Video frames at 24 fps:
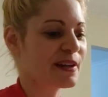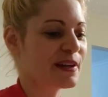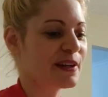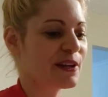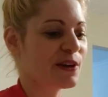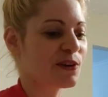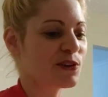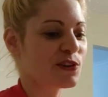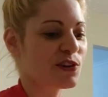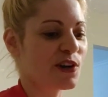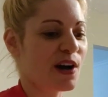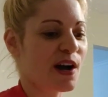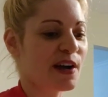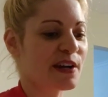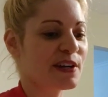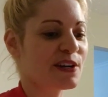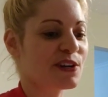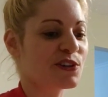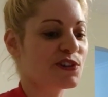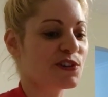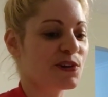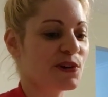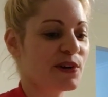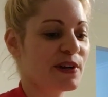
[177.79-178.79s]
you're
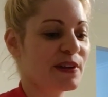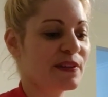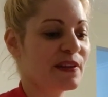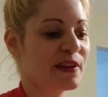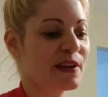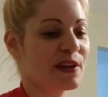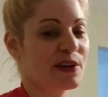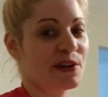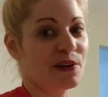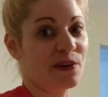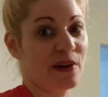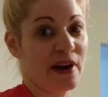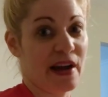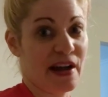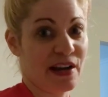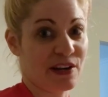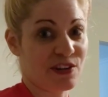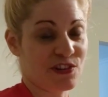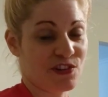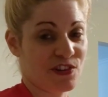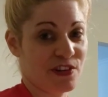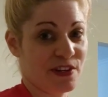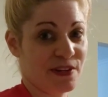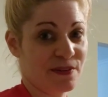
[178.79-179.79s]
talking during the
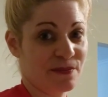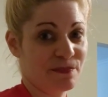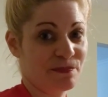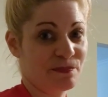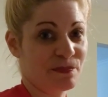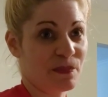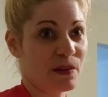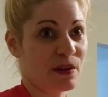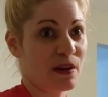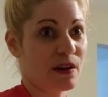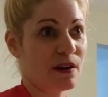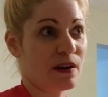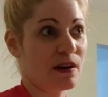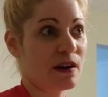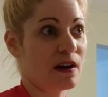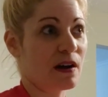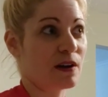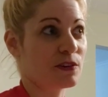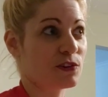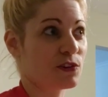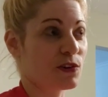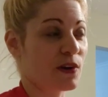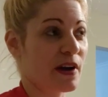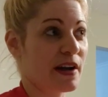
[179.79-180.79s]
interaction,
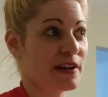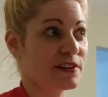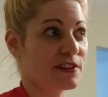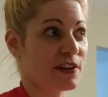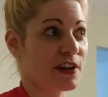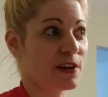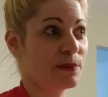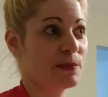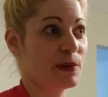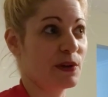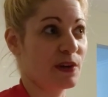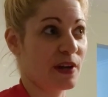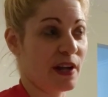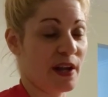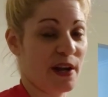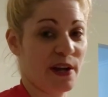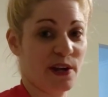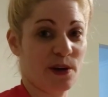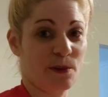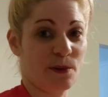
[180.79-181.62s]
trying to communicate